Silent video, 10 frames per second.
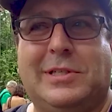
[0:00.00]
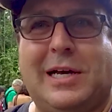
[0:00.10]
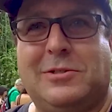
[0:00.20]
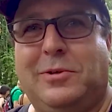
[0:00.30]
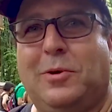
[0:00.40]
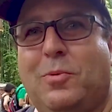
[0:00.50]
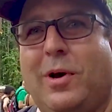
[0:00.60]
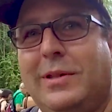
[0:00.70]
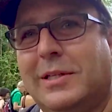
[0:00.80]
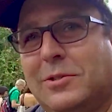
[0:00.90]
actually the
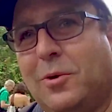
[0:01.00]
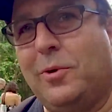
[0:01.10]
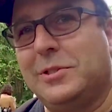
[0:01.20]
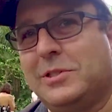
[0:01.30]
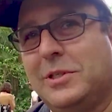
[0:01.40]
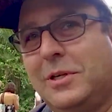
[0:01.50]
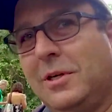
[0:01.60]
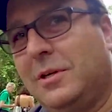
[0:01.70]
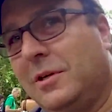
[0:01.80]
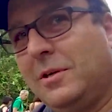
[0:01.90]
one that's always,
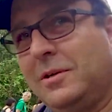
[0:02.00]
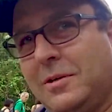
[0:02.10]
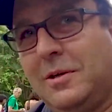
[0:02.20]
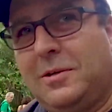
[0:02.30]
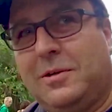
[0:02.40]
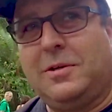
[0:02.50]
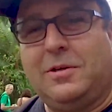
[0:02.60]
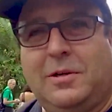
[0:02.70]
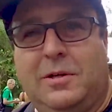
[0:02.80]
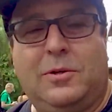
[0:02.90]

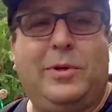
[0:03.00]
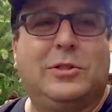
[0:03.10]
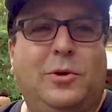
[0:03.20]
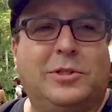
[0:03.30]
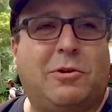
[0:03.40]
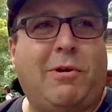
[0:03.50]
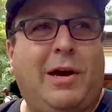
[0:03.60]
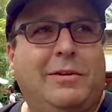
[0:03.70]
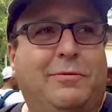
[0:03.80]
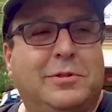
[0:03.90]
the one that's always
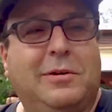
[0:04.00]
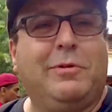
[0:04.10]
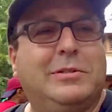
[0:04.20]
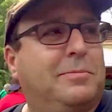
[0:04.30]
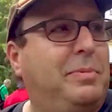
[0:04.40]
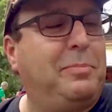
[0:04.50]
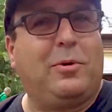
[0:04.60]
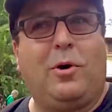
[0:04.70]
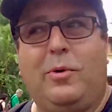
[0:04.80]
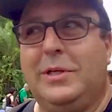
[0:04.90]
crowded. For some reason, people
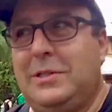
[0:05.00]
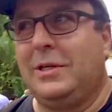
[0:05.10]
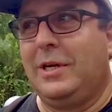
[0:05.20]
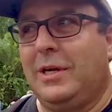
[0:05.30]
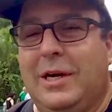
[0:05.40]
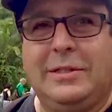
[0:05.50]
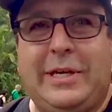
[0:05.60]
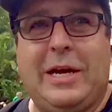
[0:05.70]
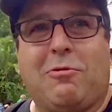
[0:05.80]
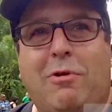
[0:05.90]
always
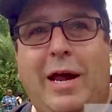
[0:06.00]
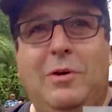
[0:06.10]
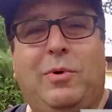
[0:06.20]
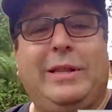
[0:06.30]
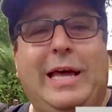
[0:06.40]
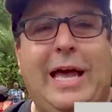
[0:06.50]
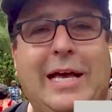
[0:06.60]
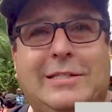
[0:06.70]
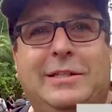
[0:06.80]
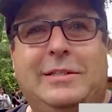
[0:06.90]
take a right when they
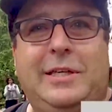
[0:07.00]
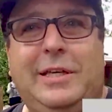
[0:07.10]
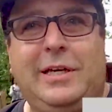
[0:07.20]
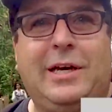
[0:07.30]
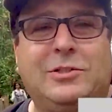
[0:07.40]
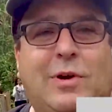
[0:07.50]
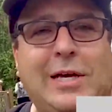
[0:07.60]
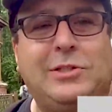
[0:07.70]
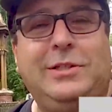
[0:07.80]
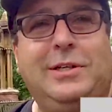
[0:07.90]
exit the uh,
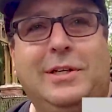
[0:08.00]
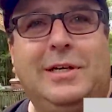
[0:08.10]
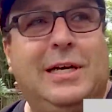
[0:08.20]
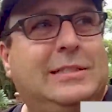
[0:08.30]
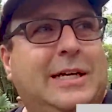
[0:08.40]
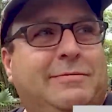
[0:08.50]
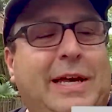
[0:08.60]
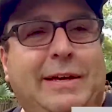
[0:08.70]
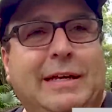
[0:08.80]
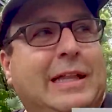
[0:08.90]
traction instead of
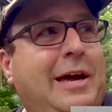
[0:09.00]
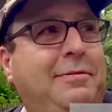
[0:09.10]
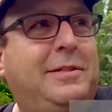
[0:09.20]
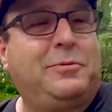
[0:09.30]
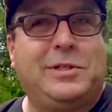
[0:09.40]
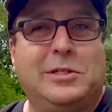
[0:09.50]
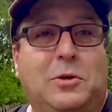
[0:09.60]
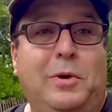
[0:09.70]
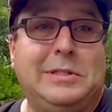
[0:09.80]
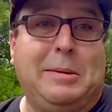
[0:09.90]
taking left, which is
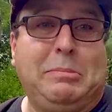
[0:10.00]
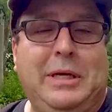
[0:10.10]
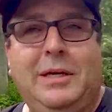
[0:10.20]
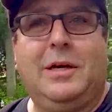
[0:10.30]
always empty.